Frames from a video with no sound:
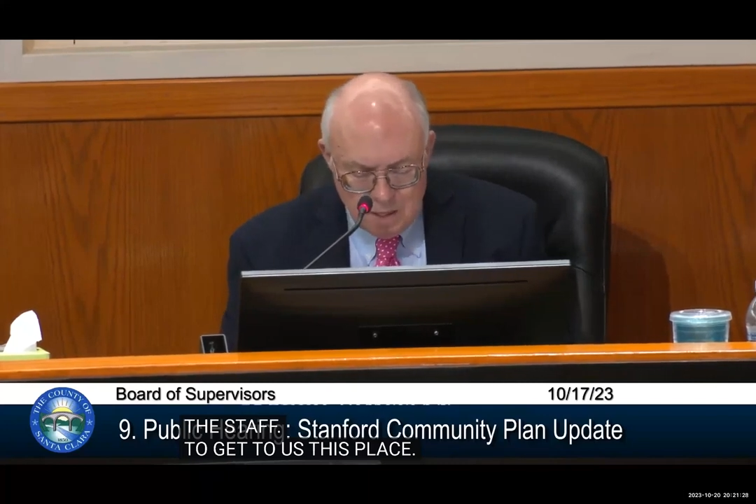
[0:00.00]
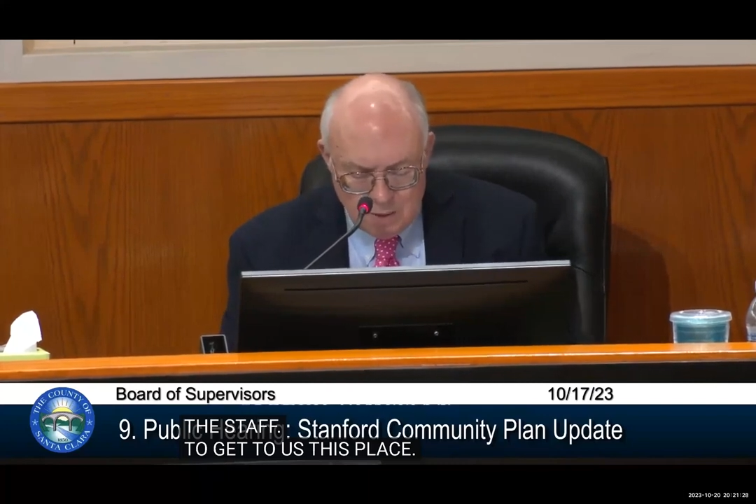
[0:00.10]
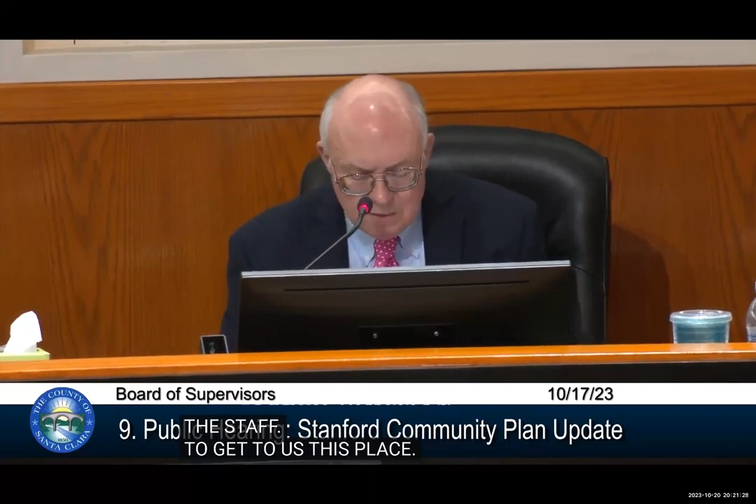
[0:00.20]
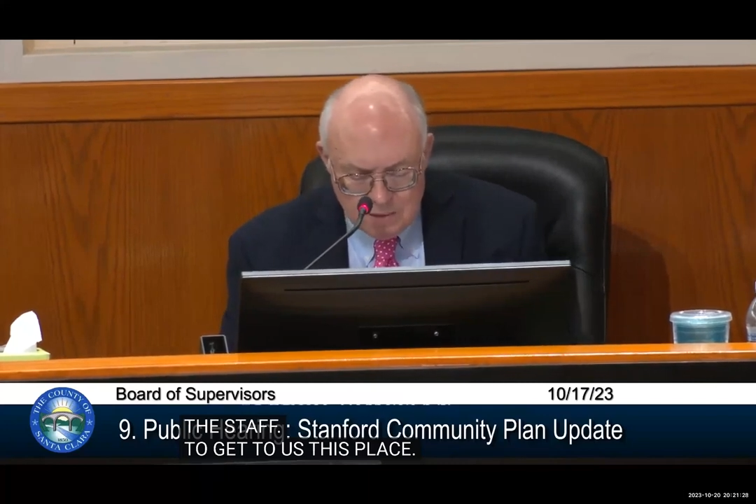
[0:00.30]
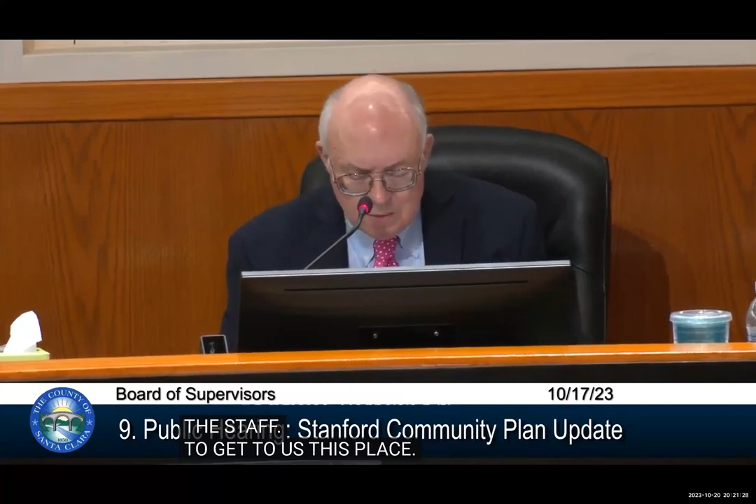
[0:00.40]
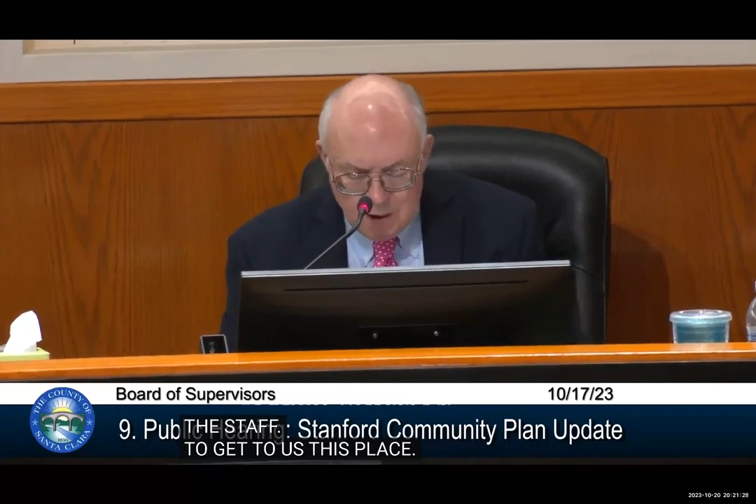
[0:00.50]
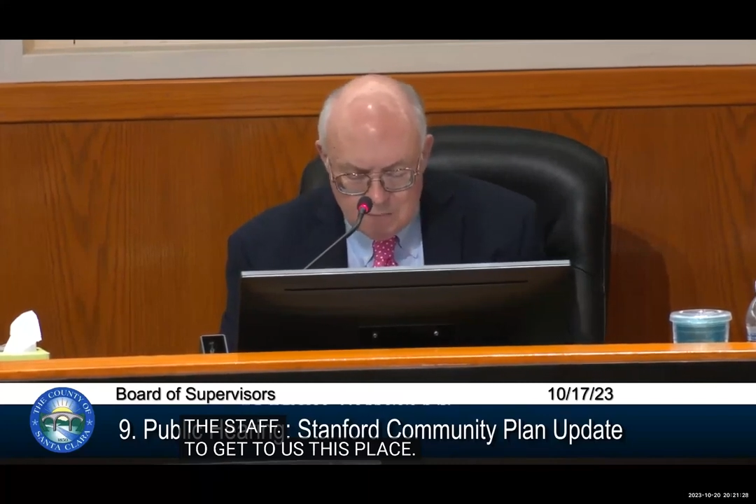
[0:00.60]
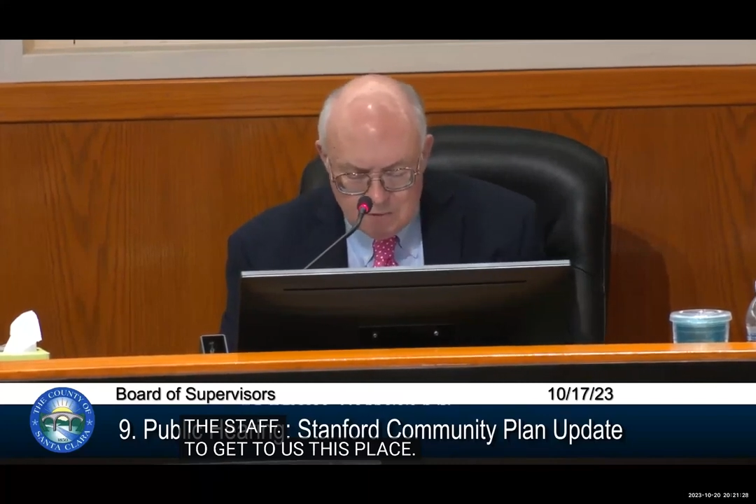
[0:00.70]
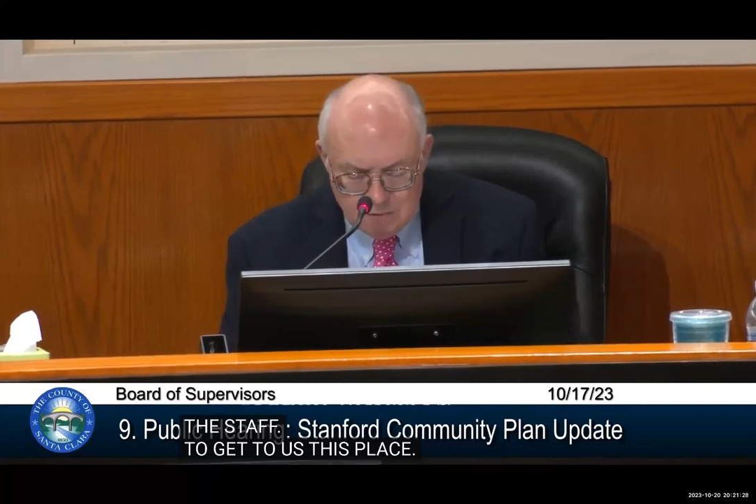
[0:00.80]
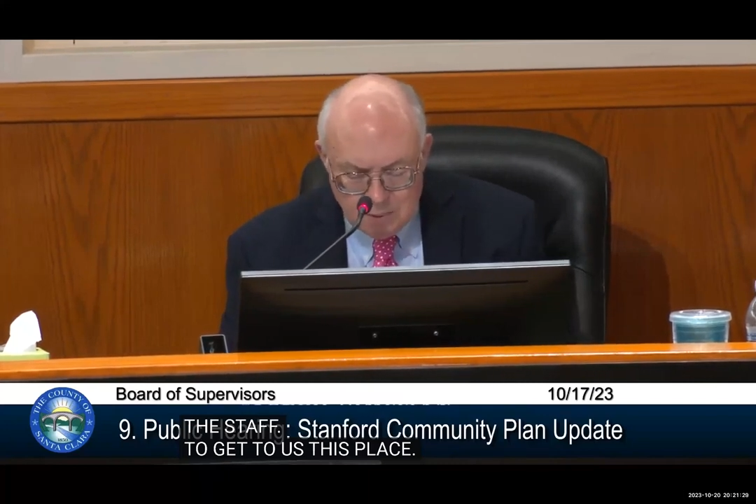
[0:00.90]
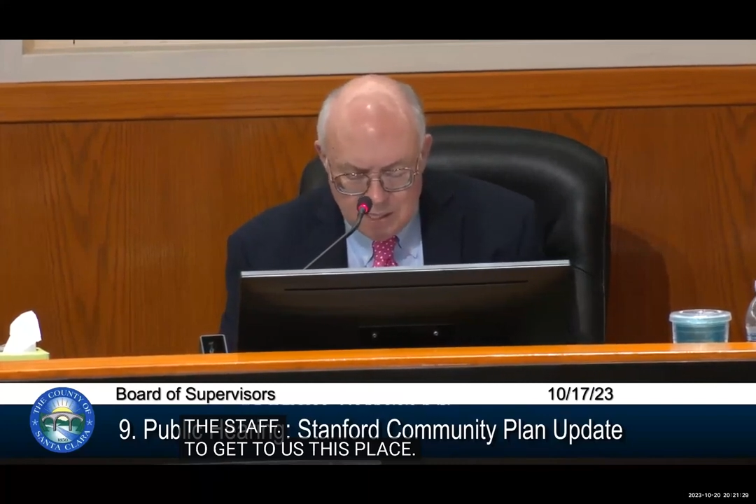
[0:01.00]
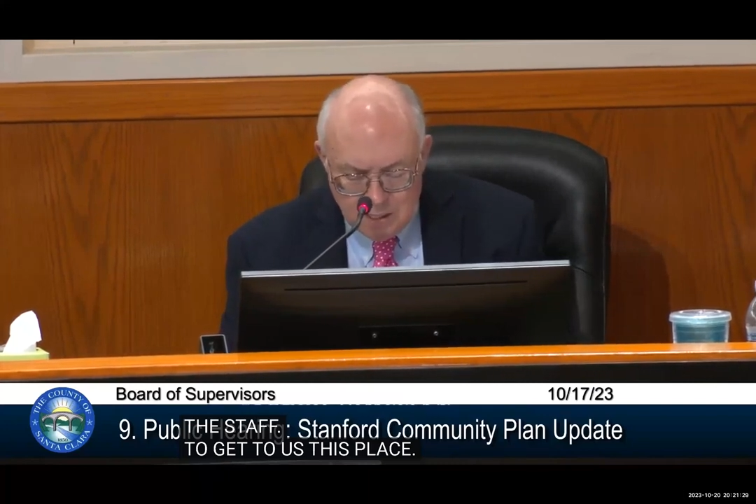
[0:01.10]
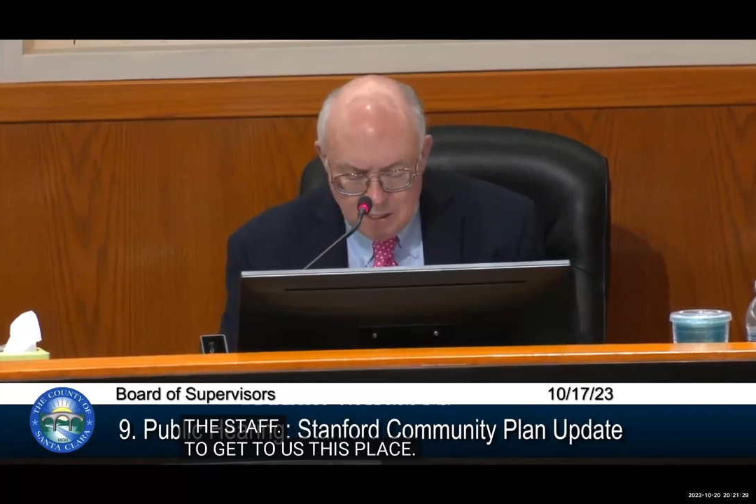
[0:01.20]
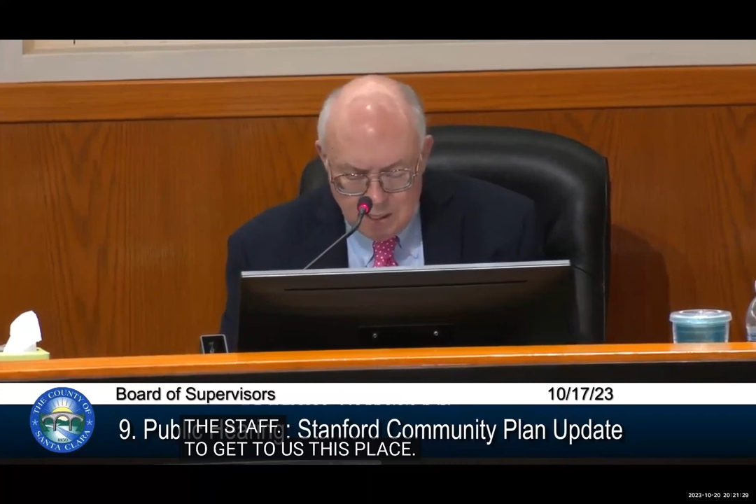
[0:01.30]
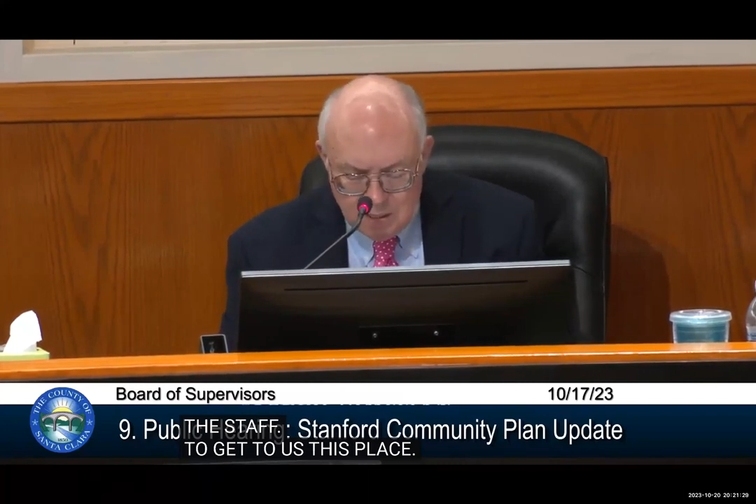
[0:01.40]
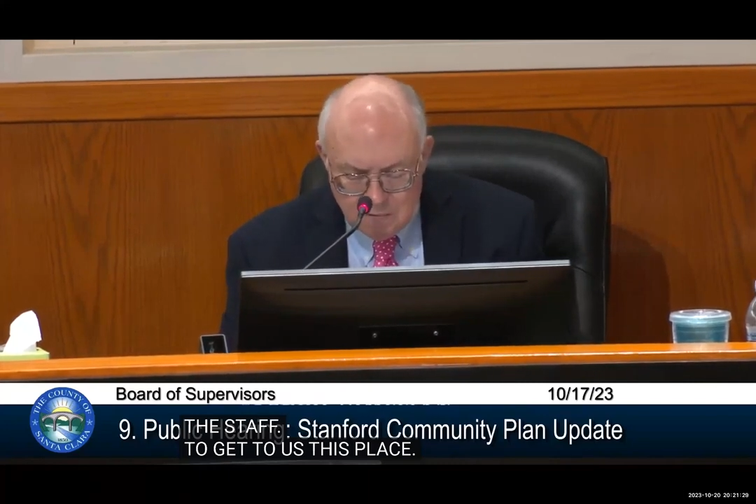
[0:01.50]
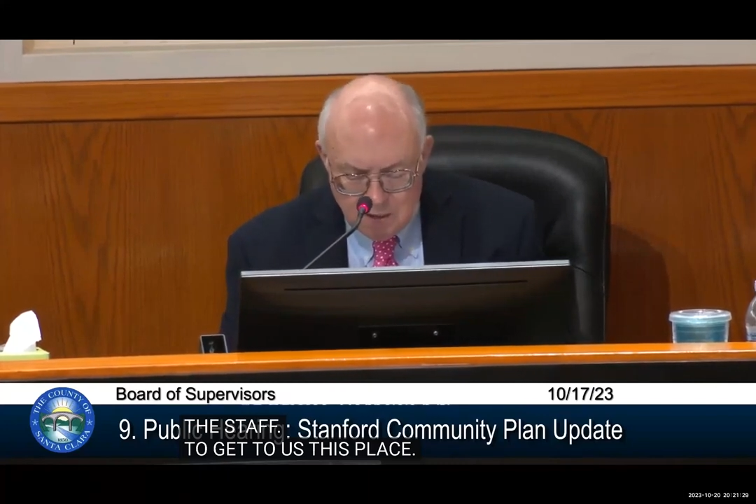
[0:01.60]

Direct the Department of Planning and